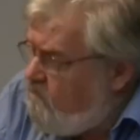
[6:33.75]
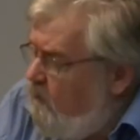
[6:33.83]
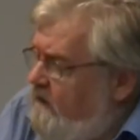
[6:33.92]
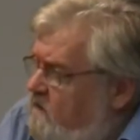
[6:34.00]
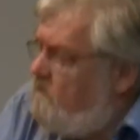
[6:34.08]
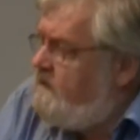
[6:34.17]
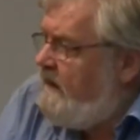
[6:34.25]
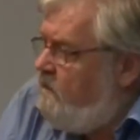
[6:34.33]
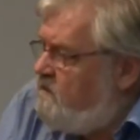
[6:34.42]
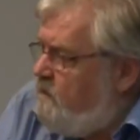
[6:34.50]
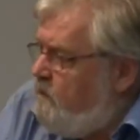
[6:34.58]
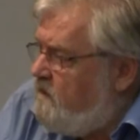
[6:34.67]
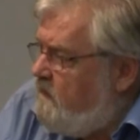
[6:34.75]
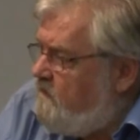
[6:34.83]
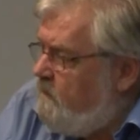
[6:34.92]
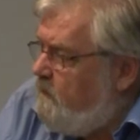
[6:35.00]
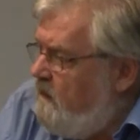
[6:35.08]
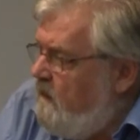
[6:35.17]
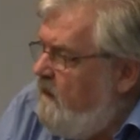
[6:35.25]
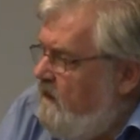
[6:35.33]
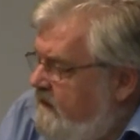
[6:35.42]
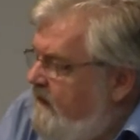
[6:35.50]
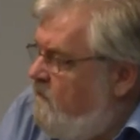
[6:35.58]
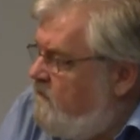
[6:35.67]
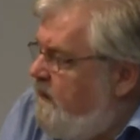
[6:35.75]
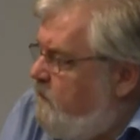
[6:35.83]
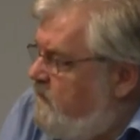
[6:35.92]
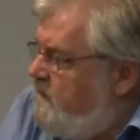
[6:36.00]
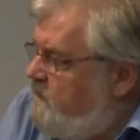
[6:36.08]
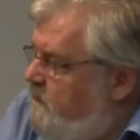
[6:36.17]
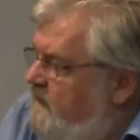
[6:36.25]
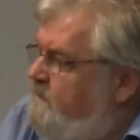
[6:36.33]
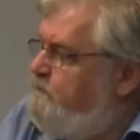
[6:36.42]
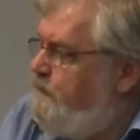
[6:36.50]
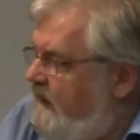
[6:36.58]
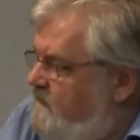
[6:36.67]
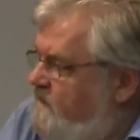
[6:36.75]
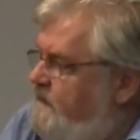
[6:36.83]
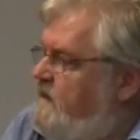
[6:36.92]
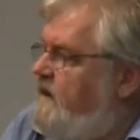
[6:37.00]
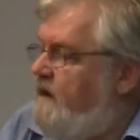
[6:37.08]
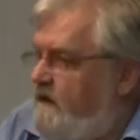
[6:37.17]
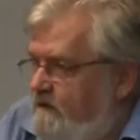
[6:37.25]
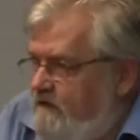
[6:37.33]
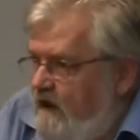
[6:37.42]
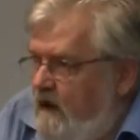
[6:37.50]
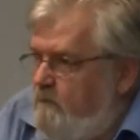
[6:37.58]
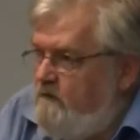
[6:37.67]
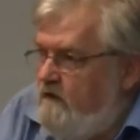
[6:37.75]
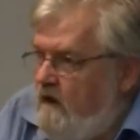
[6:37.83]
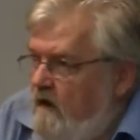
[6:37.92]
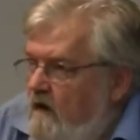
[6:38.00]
what we call neoliberalism. Neoliberalism is basically an attempt